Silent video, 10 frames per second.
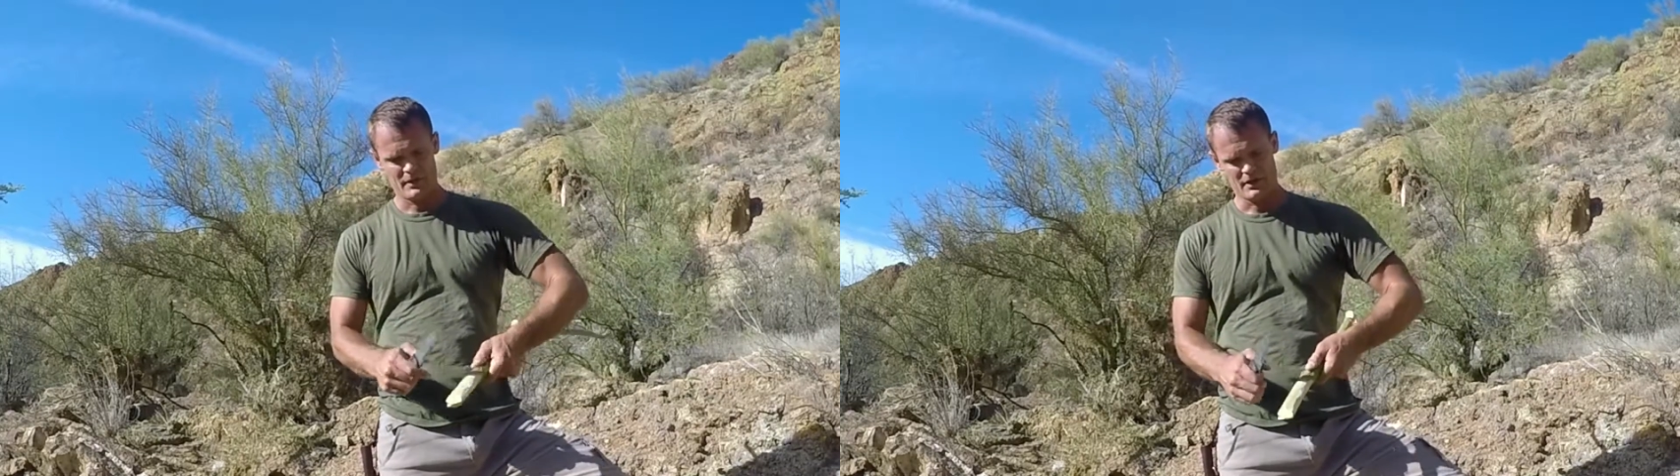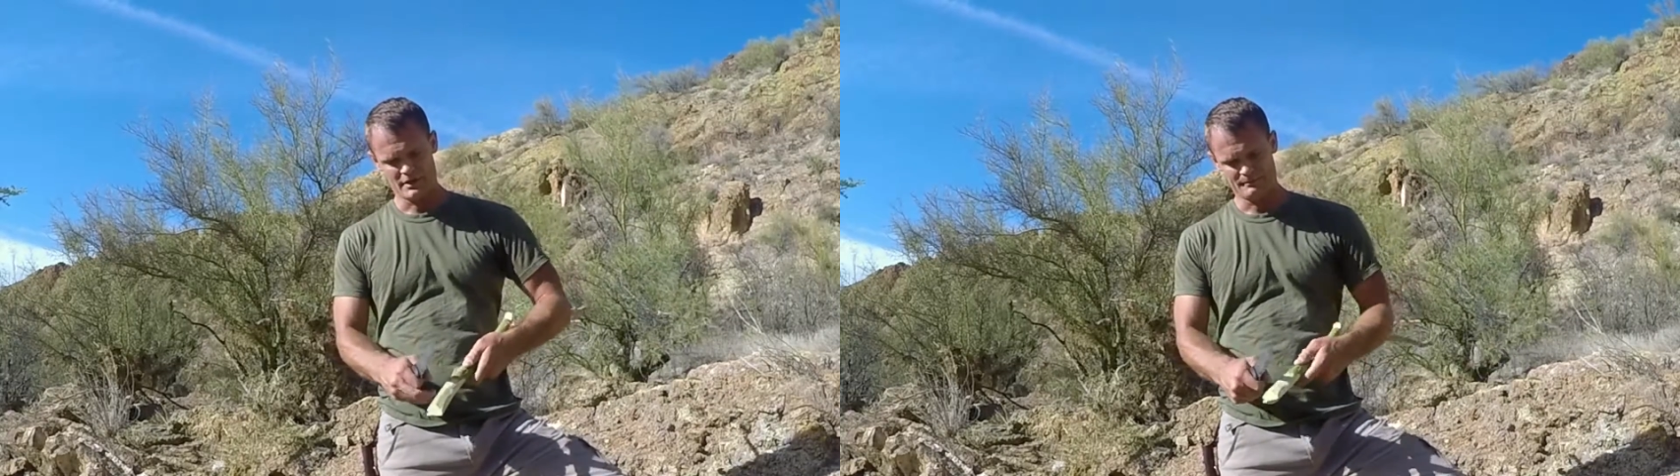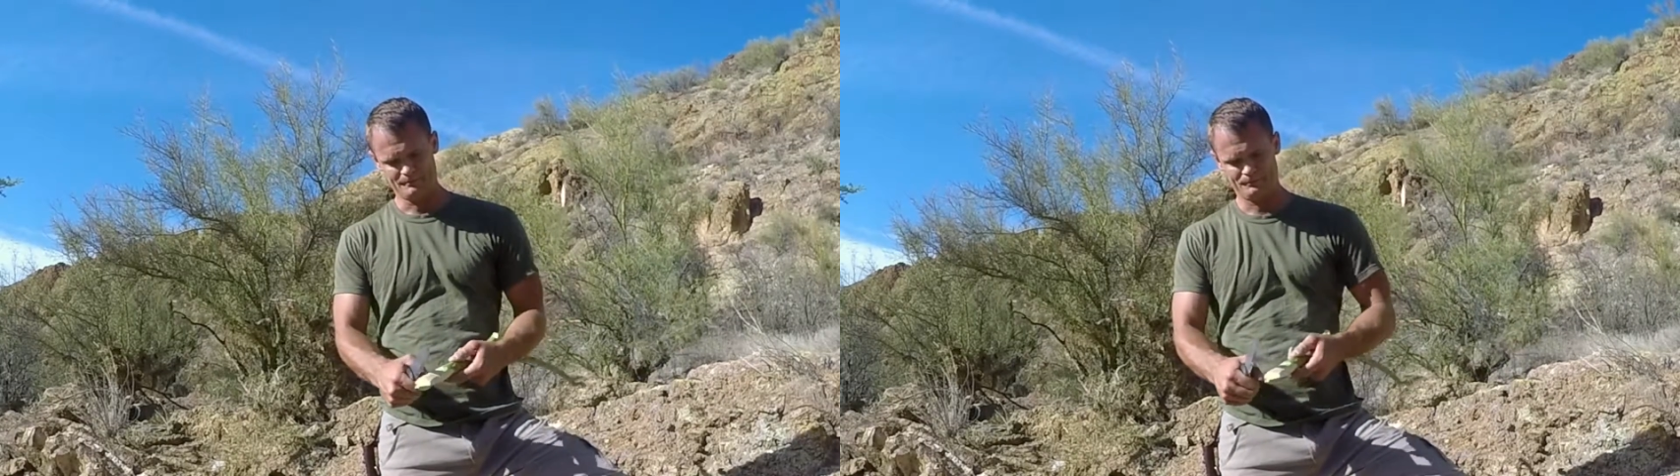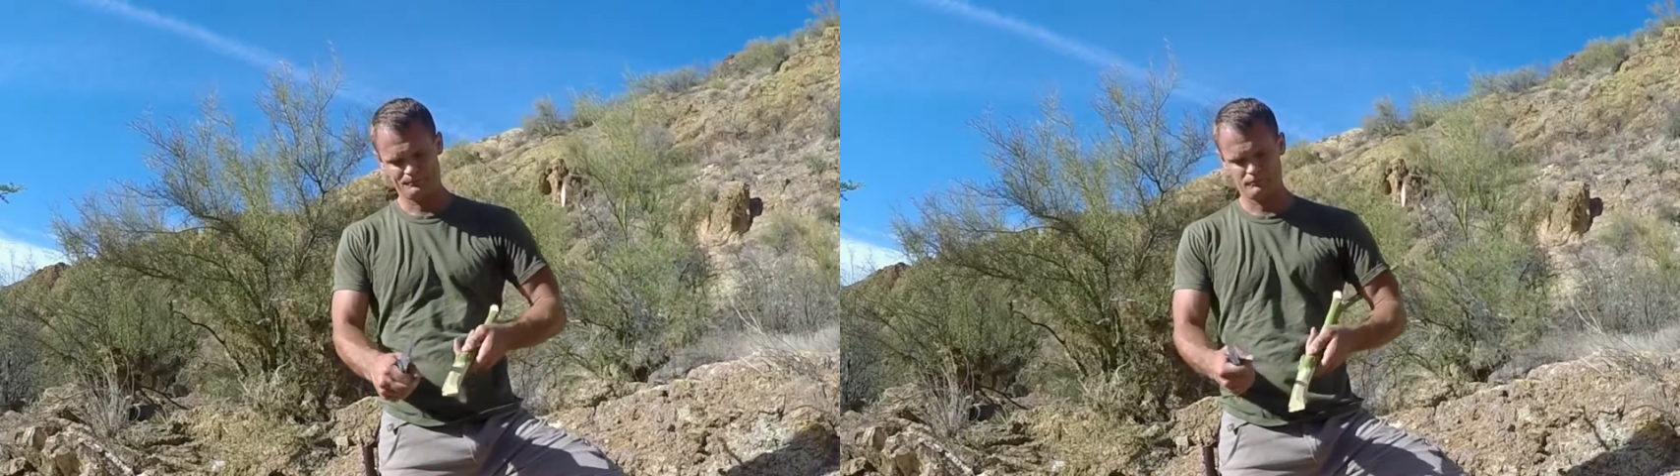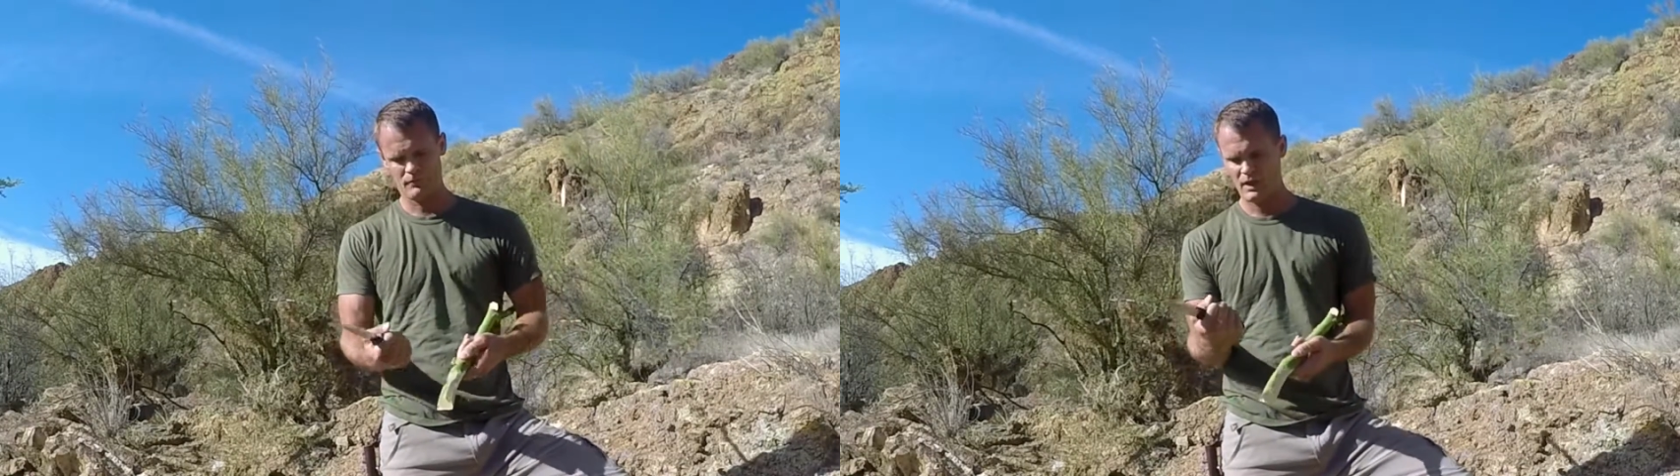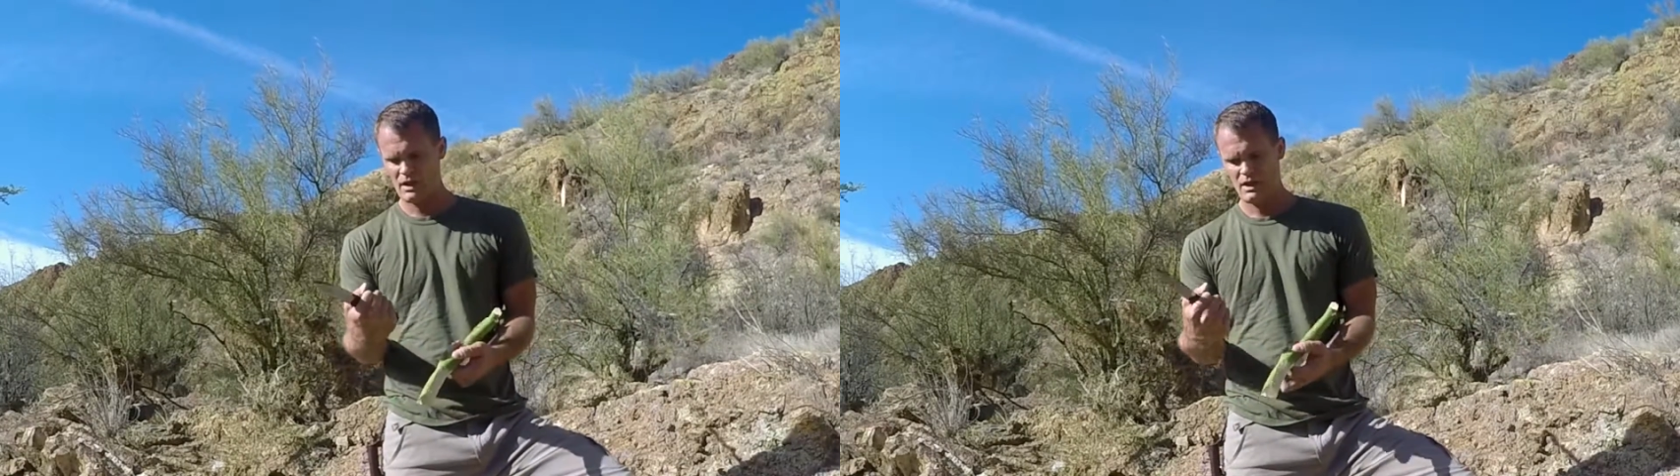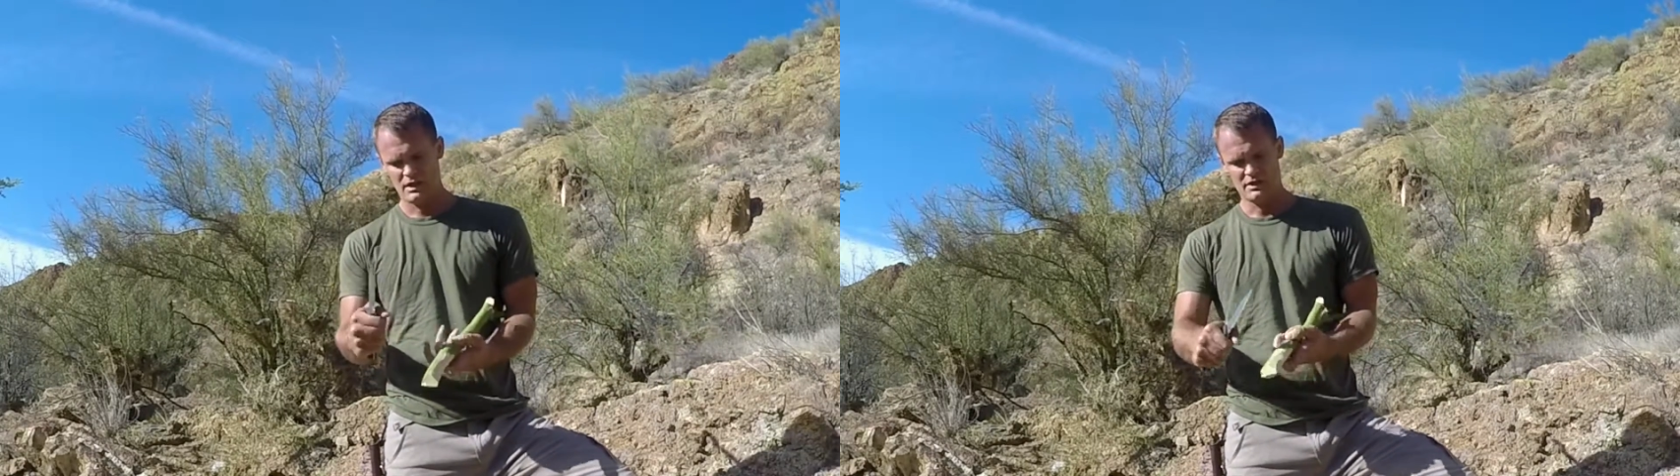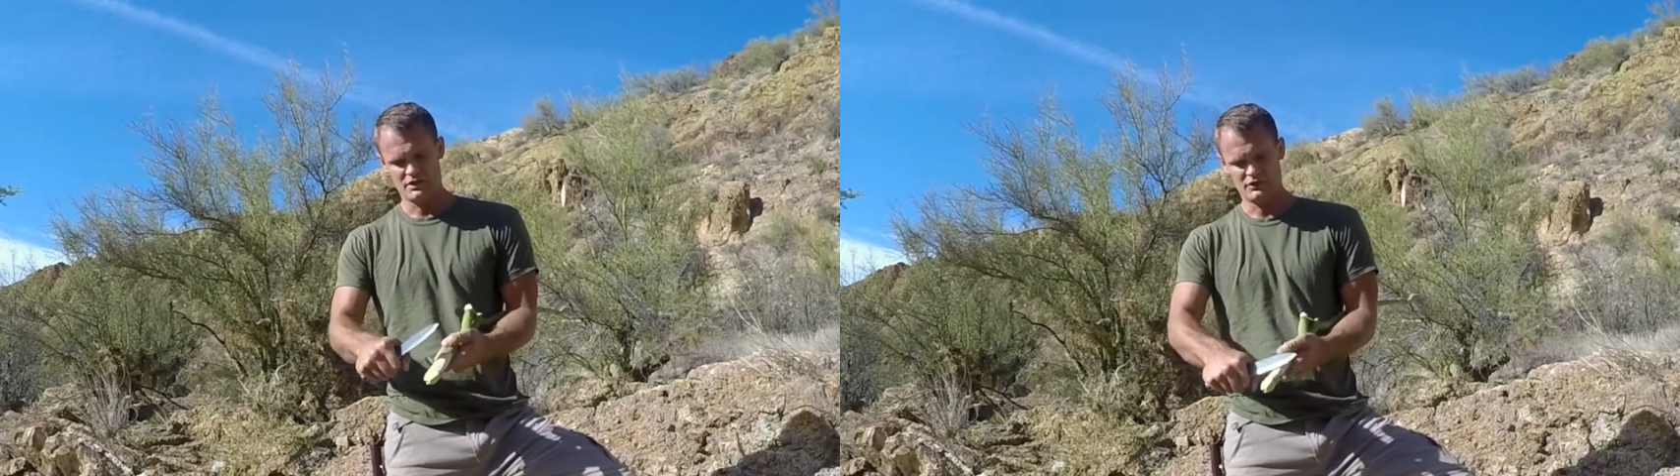And
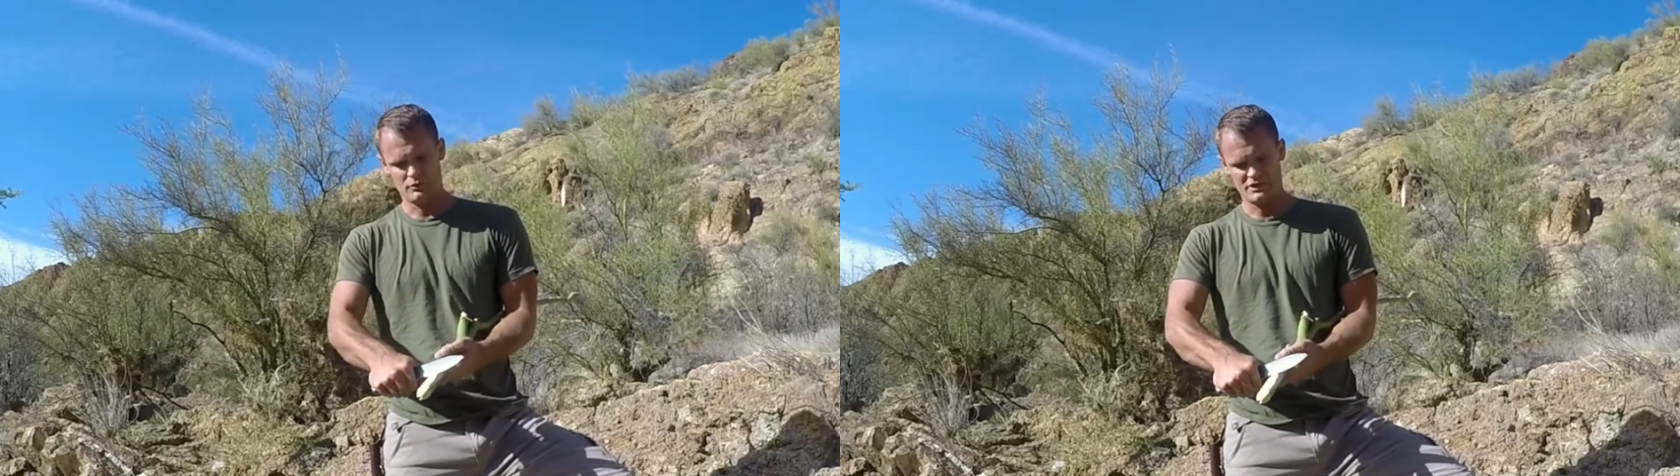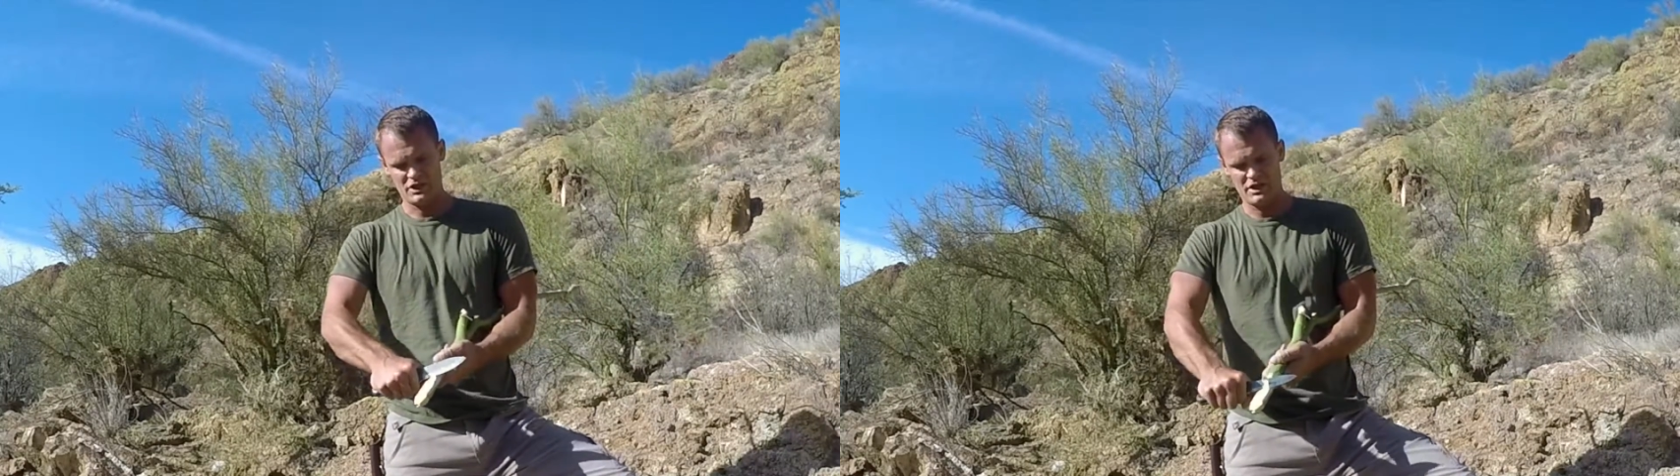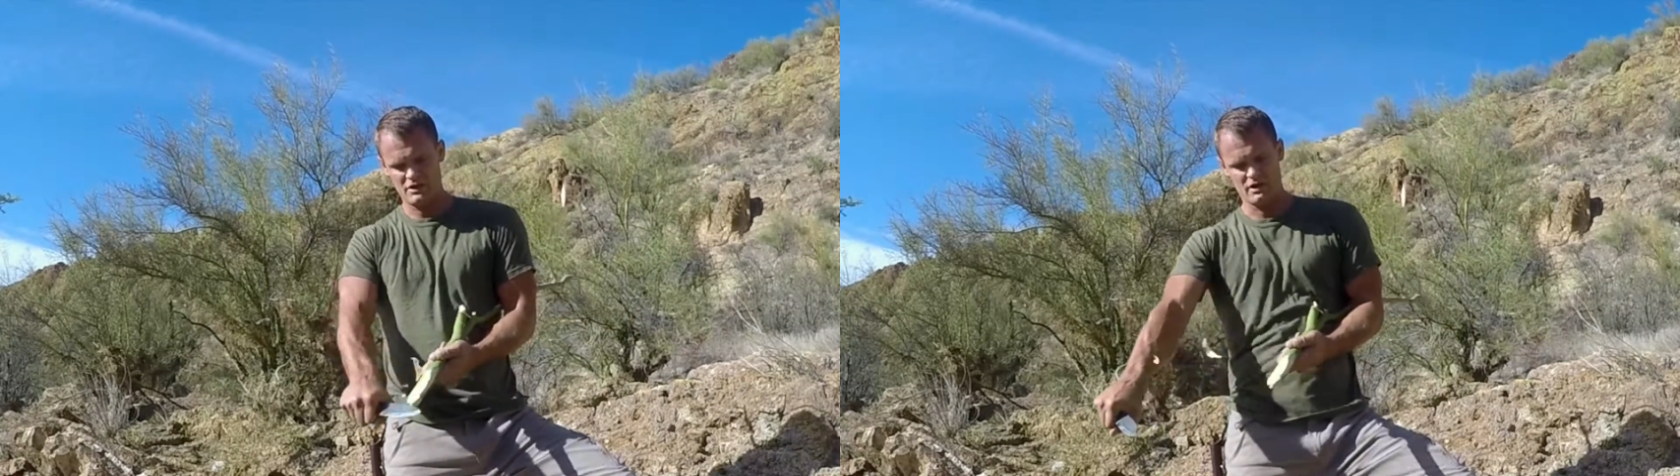then you switch it here,